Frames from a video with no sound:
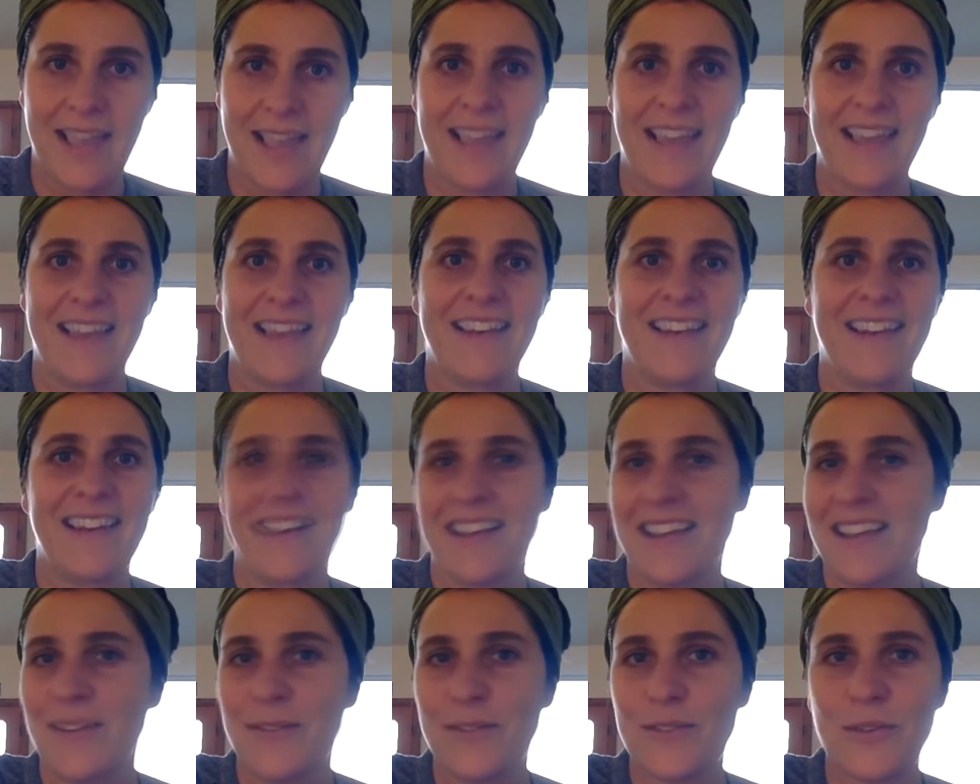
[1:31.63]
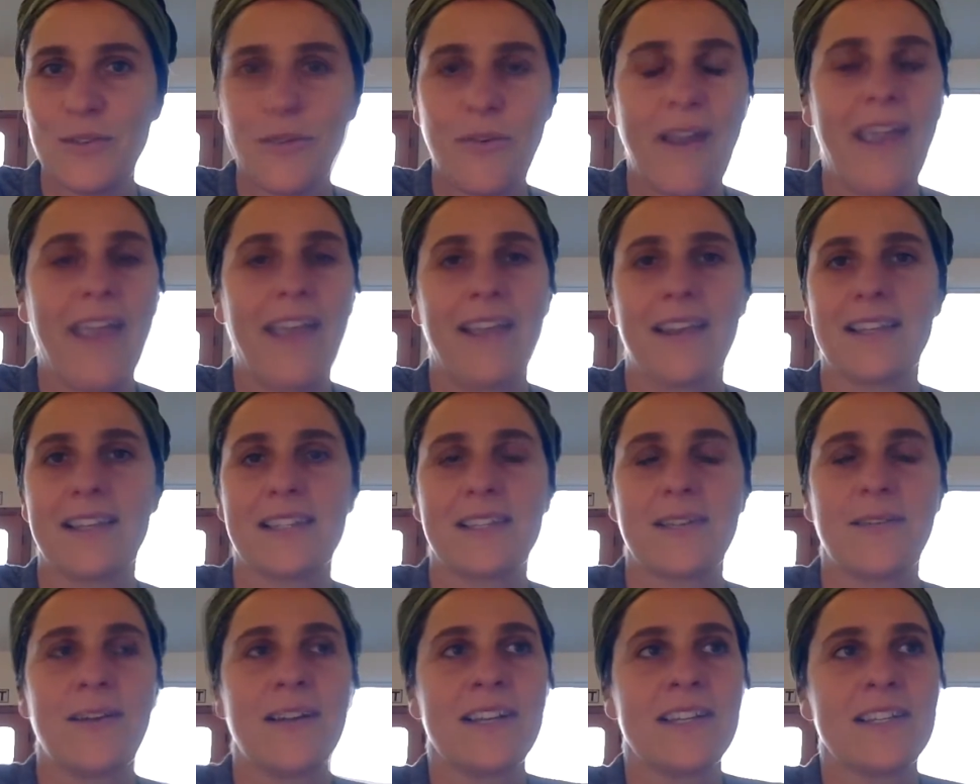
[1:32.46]
And mm-hmm. you know, it was great.
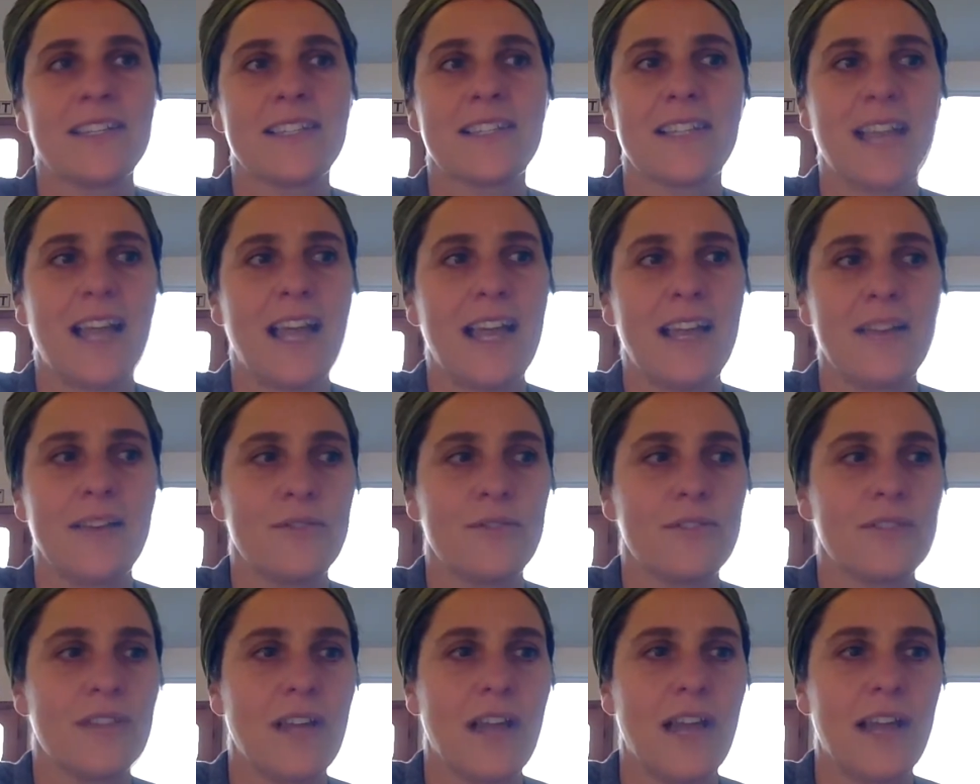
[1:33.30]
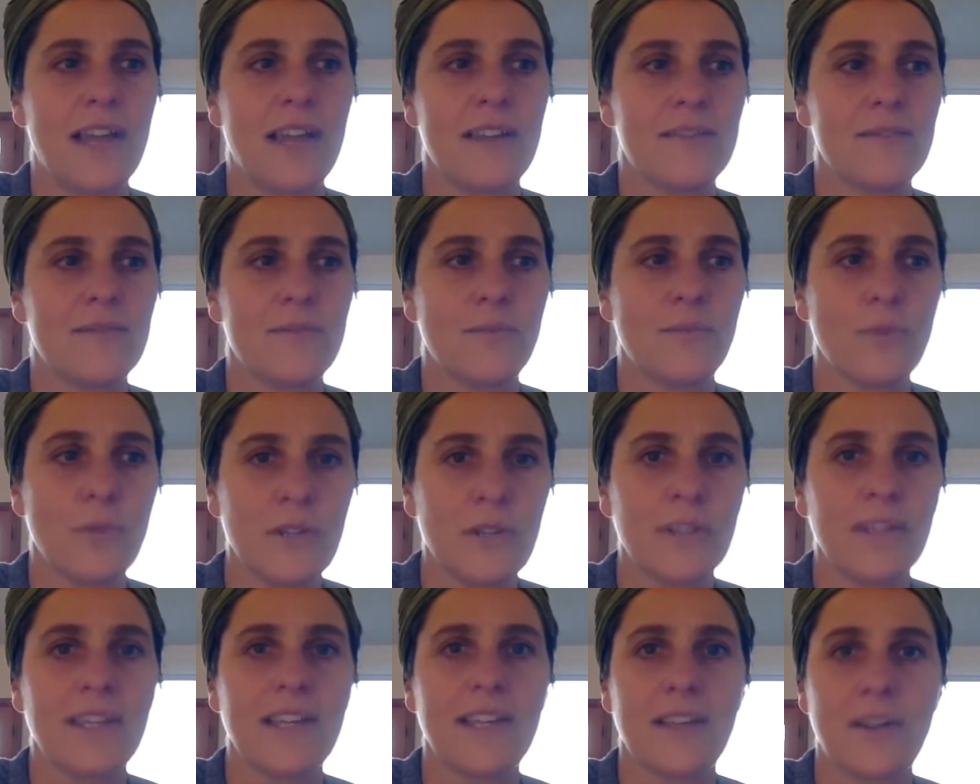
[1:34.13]
So I just, I, I
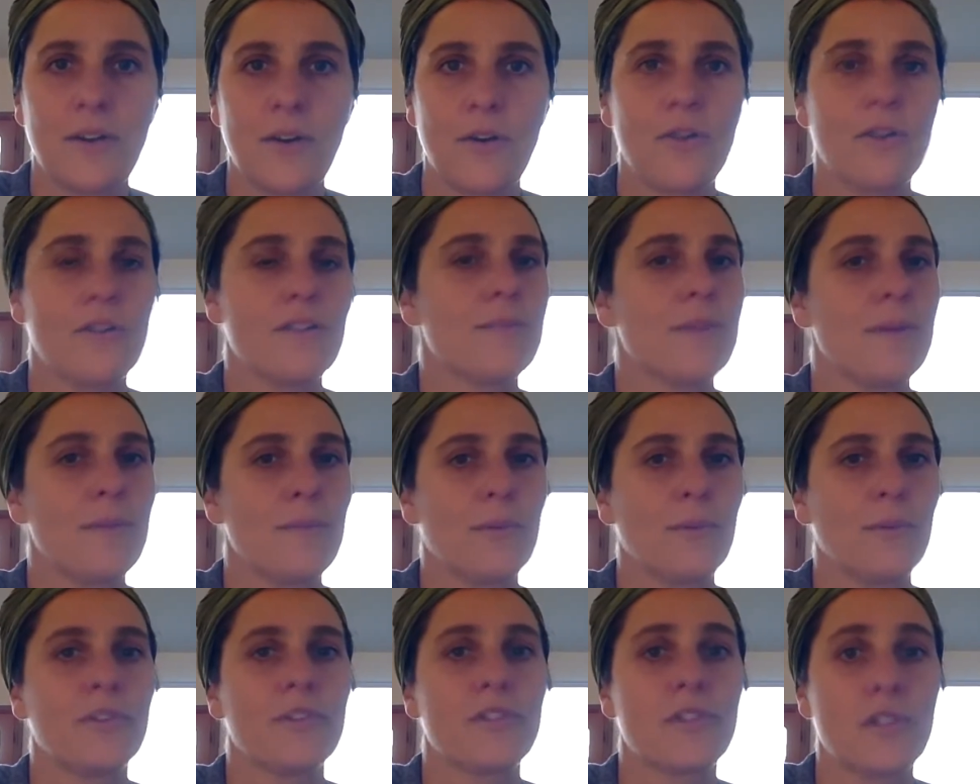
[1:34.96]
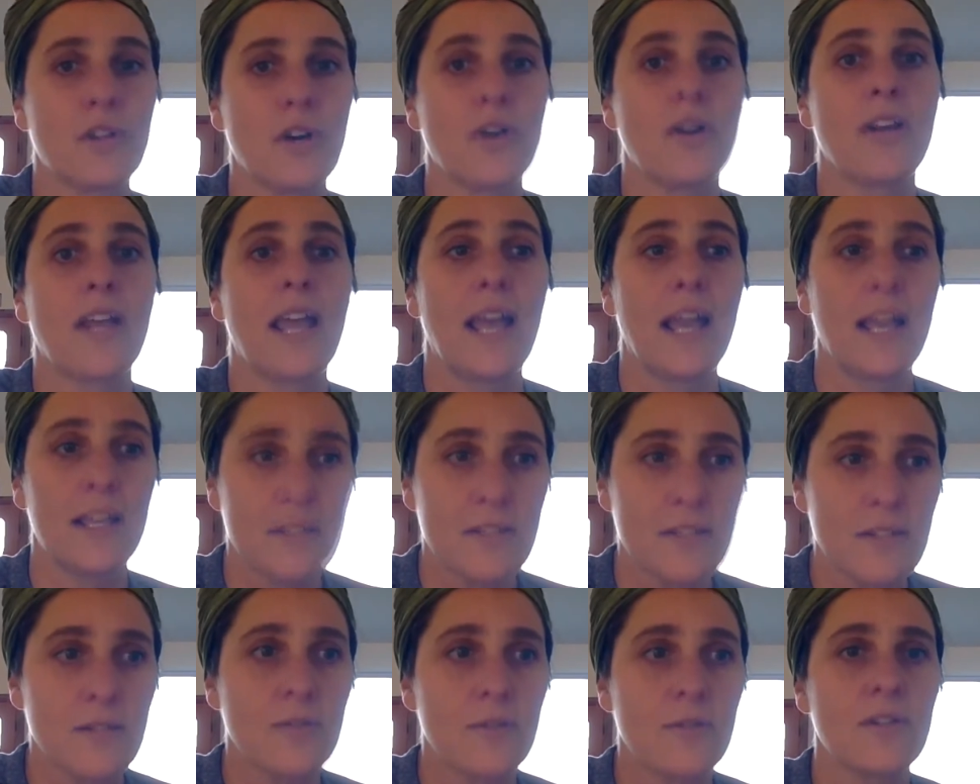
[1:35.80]
really encourage people to start
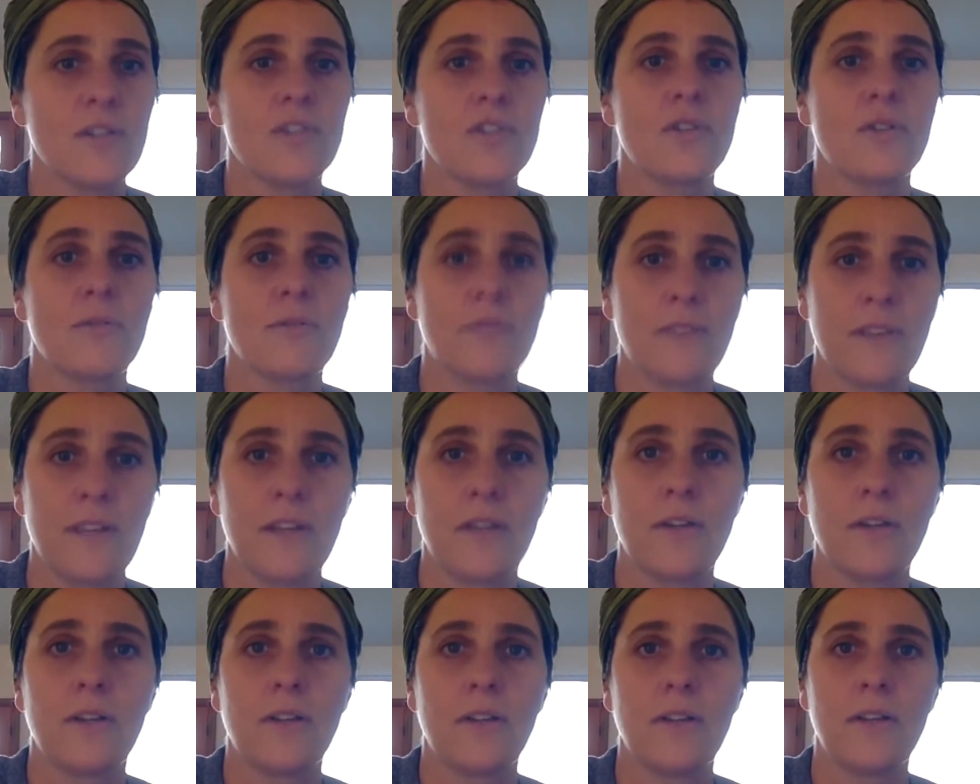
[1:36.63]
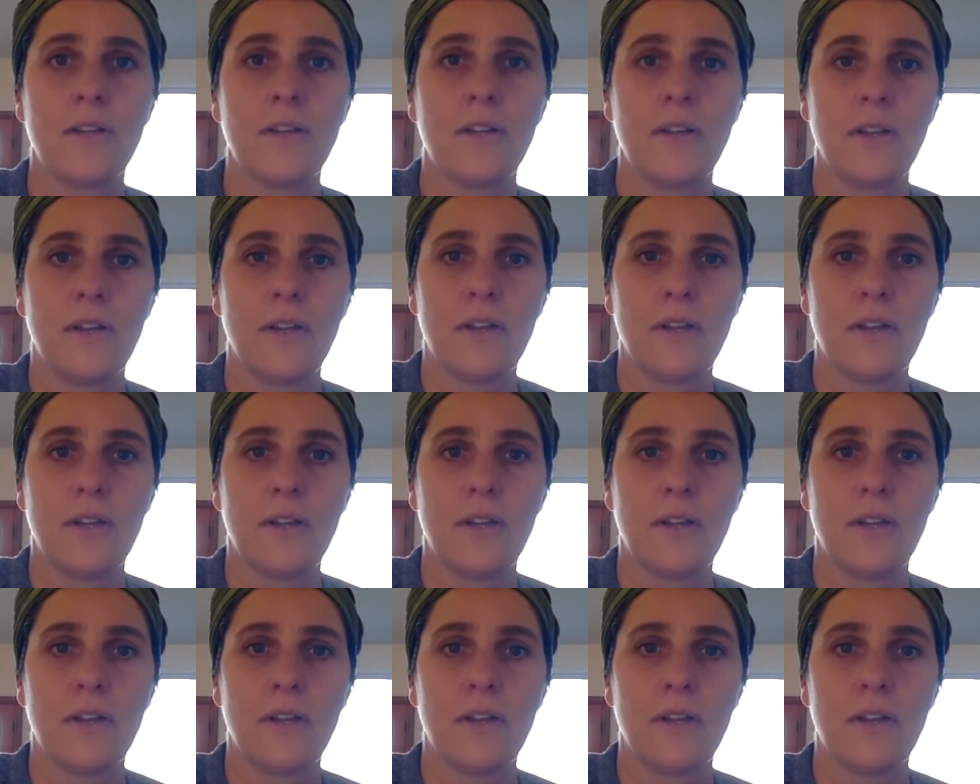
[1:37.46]
as soon as you feel